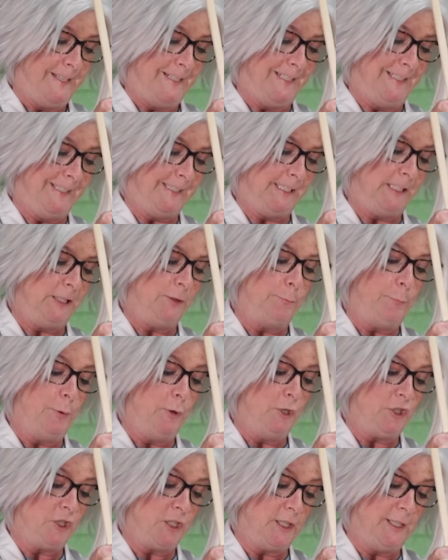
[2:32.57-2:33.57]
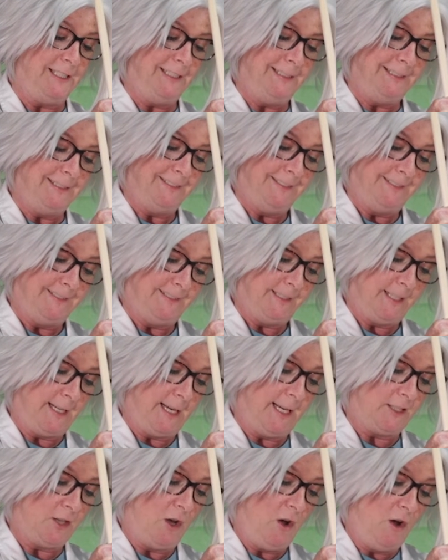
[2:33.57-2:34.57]
And I am pushing
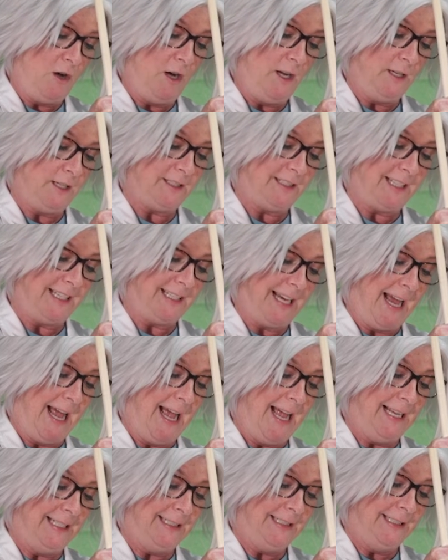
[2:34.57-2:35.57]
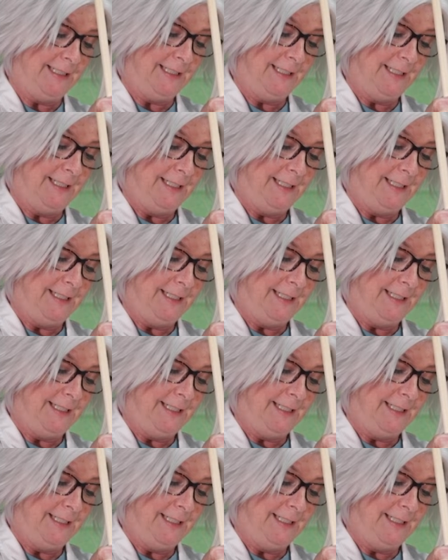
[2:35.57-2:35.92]
as hard as I can,